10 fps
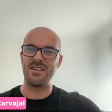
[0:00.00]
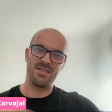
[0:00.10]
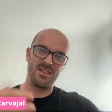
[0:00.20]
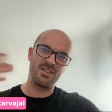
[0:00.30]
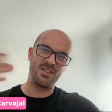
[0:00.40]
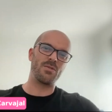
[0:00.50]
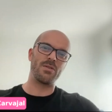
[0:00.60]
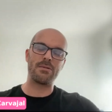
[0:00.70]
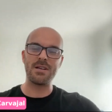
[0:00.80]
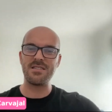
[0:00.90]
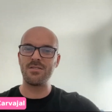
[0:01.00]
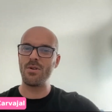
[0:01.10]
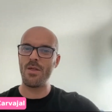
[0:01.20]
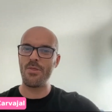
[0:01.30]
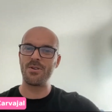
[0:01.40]
need to be requested to
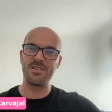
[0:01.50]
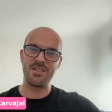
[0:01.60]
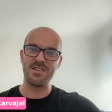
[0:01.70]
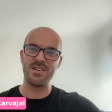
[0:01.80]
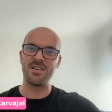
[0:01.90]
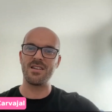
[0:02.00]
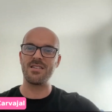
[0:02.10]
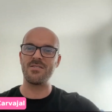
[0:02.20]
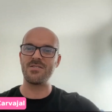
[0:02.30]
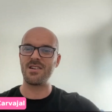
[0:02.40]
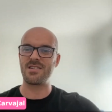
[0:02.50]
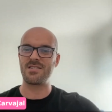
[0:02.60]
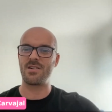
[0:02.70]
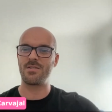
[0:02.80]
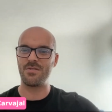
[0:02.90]
authorities, and then there is an
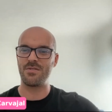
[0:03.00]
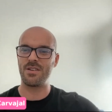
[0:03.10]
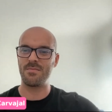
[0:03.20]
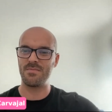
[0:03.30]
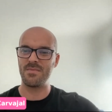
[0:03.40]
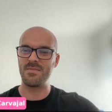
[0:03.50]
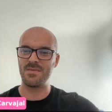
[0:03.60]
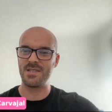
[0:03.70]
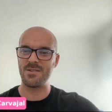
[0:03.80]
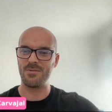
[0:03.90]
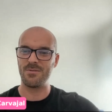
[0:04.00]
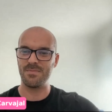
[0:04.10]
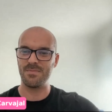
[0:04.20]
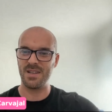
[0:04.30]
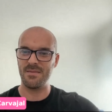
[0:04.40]
extra cost for them. So
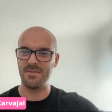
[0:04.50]
yeah.